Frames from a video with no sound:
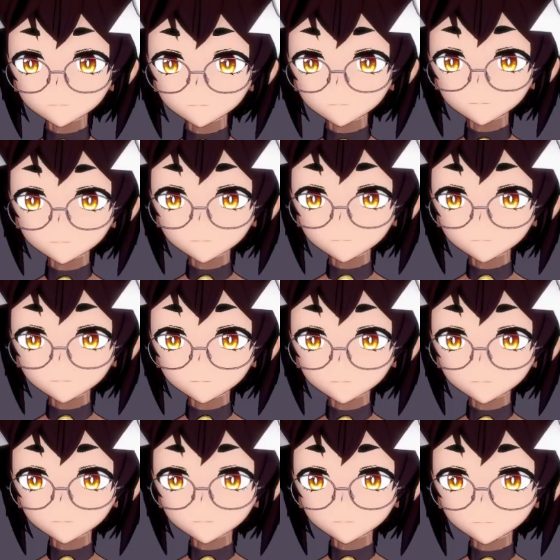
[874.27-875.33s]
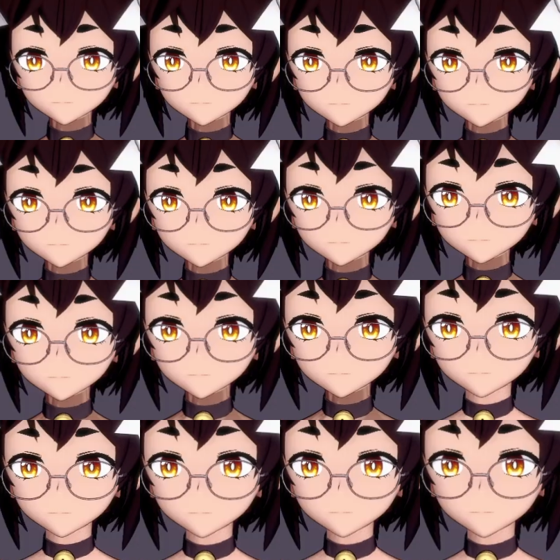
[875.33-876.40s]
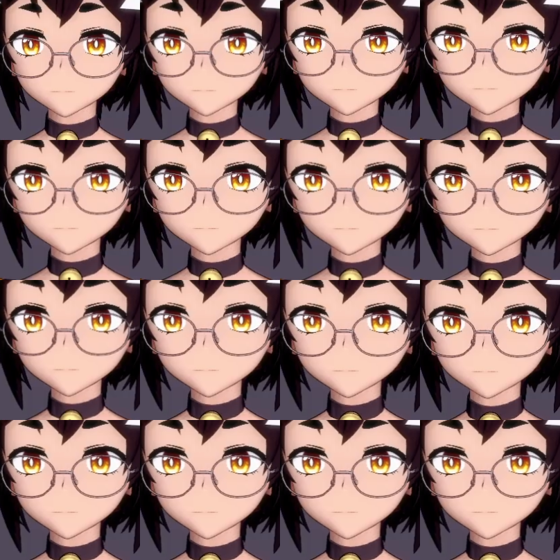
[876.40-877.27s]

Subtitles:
yeah, that's how it works. Back to